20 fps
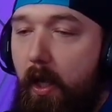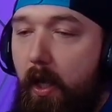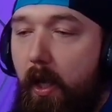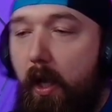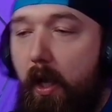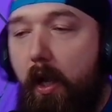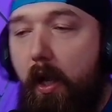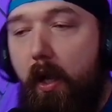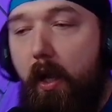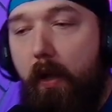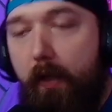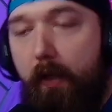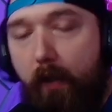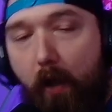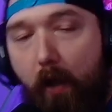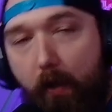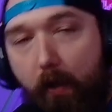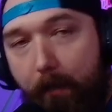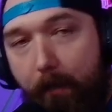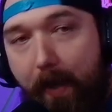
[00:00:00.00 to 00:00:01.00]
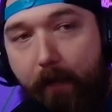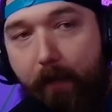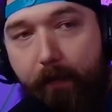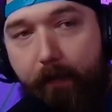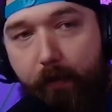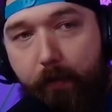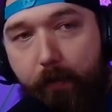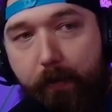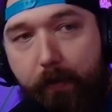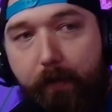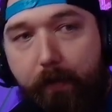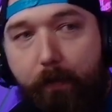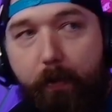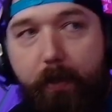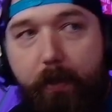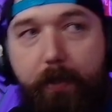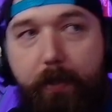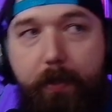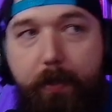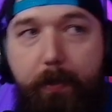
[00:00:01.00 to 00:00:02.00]
uh, on Battlefield
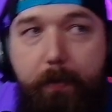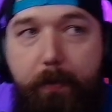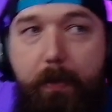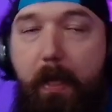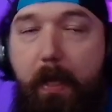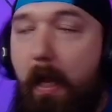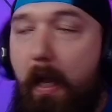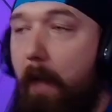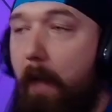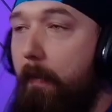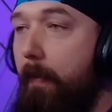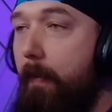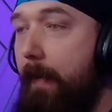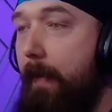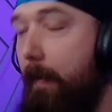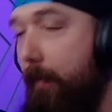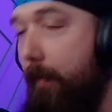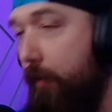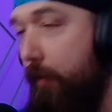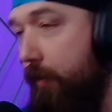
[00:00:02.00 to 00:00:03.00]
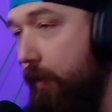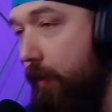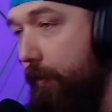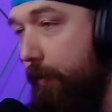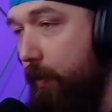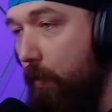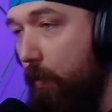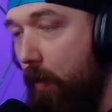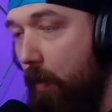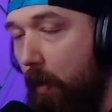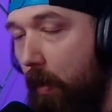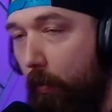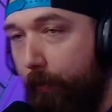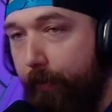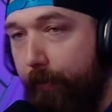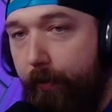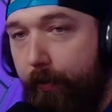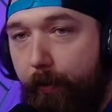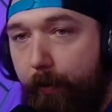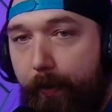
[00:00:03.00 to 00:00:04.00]
2042. I'm going to be able to show you all
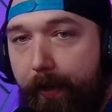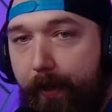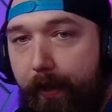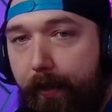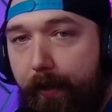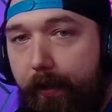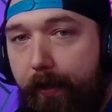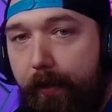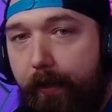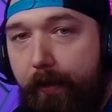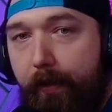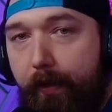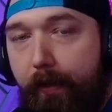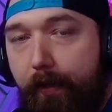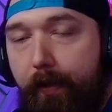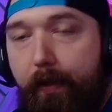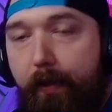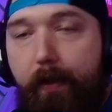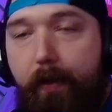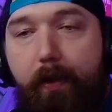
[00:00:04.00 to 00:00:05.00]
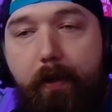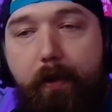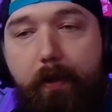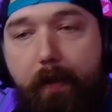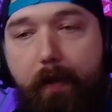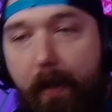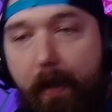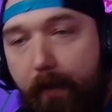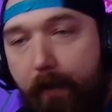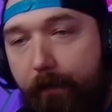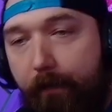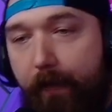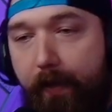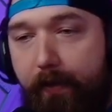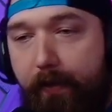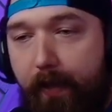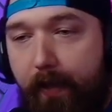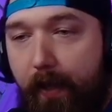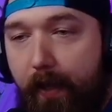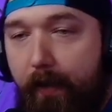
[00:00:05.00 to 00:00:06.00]
real quick how to
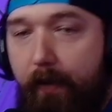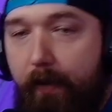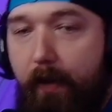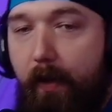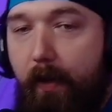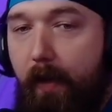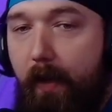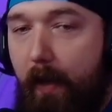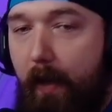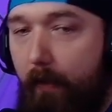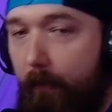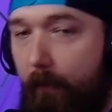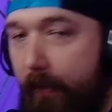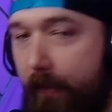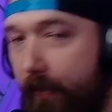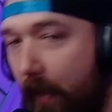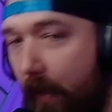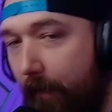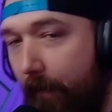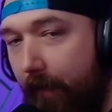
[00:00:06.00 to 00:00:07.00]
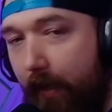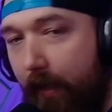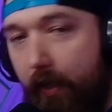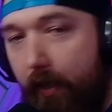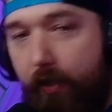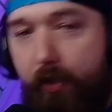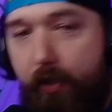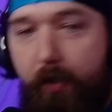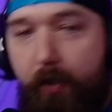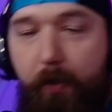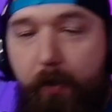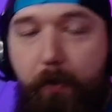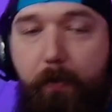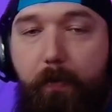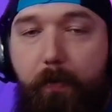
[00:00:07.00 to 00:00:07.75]
fix that, how to resolve the issue.